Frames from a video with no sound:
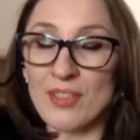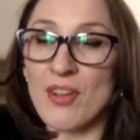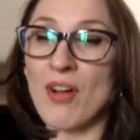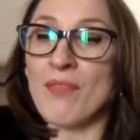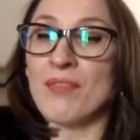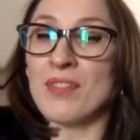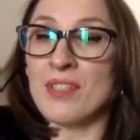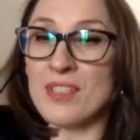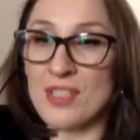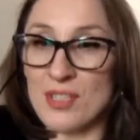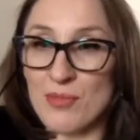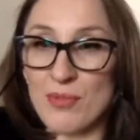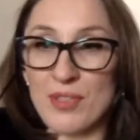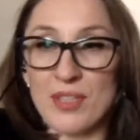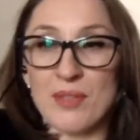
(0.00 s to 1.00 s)
confidence
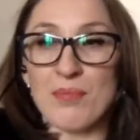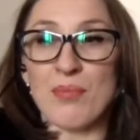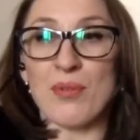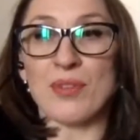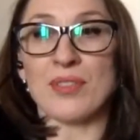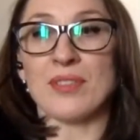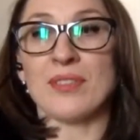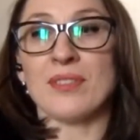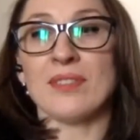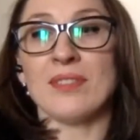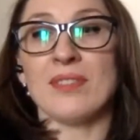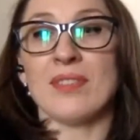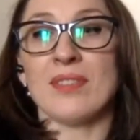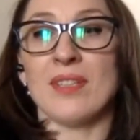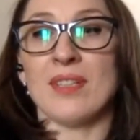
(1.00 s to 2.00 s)
is really
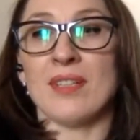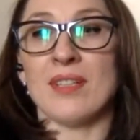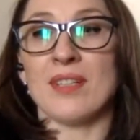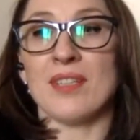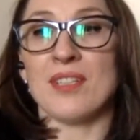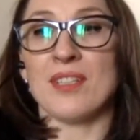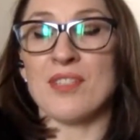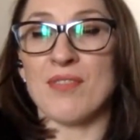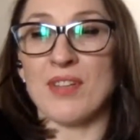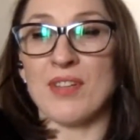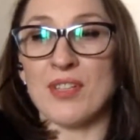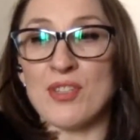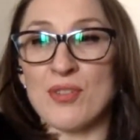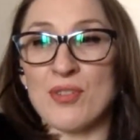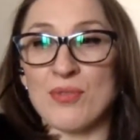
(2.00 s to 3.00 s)
important. It is
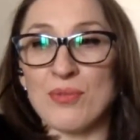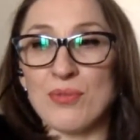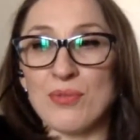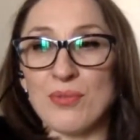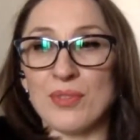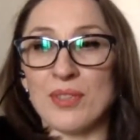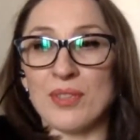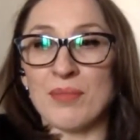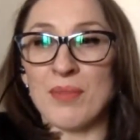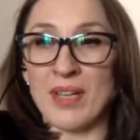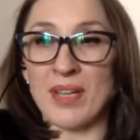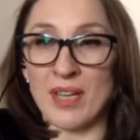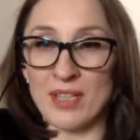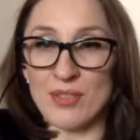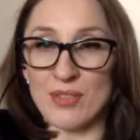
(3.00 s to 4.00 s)
very true. In my
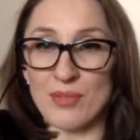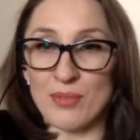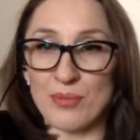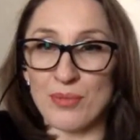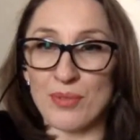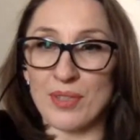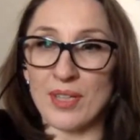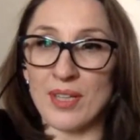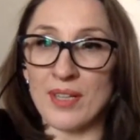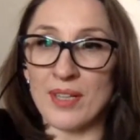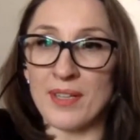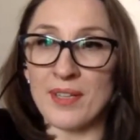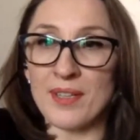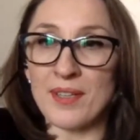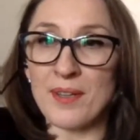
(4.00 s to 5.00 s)
high school,
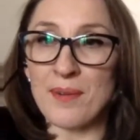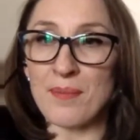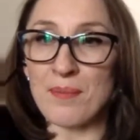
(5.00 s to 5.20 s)
I